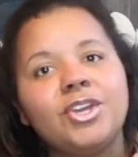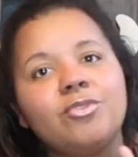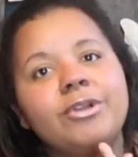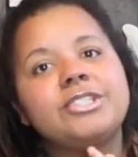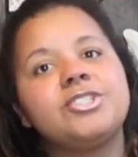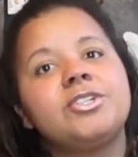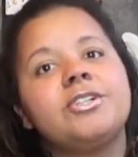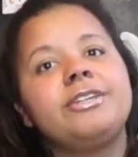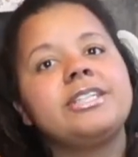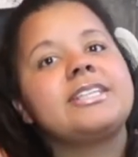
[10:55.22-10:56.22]
ritual
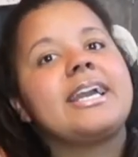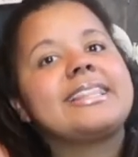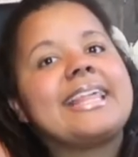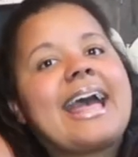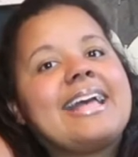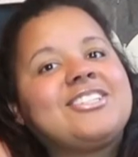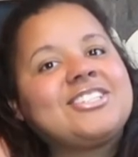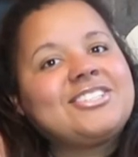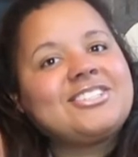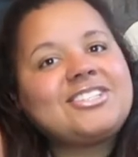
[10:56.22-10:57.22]
or things like that.
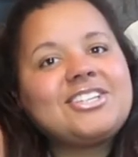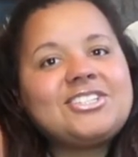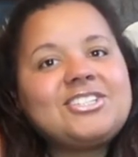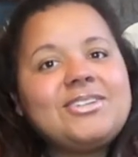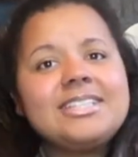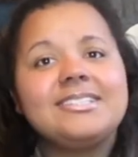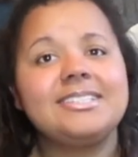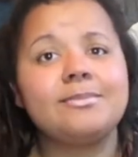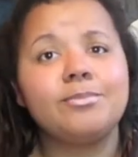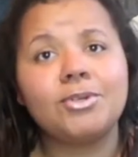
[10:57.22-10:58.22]
Just doing the
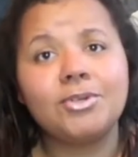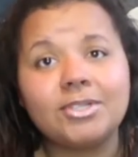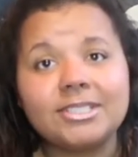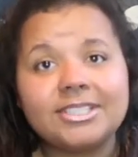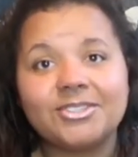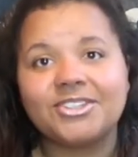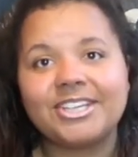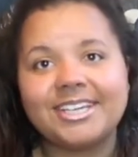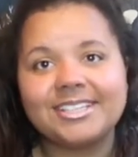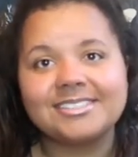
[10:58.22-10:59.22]
simple little
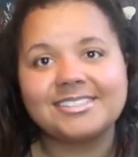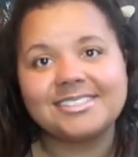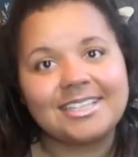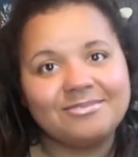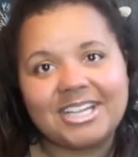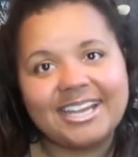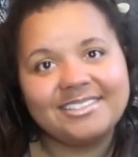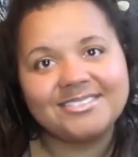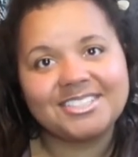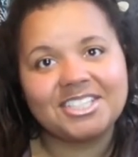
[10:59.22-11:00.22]
things
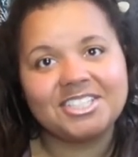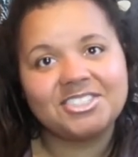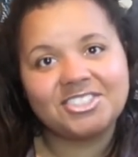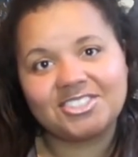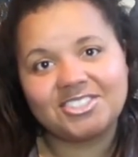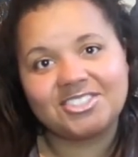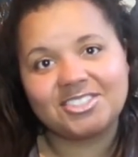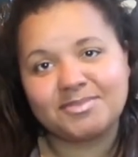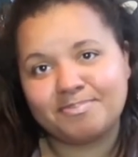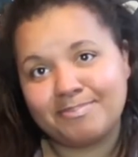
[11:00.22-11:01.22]
sometimes are just
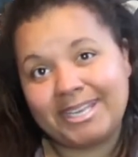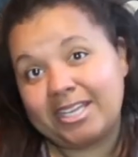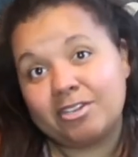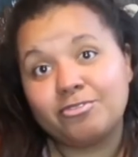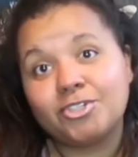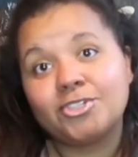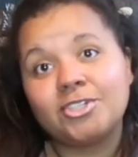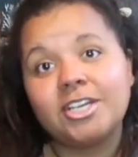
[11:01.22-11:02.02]
as meaningful.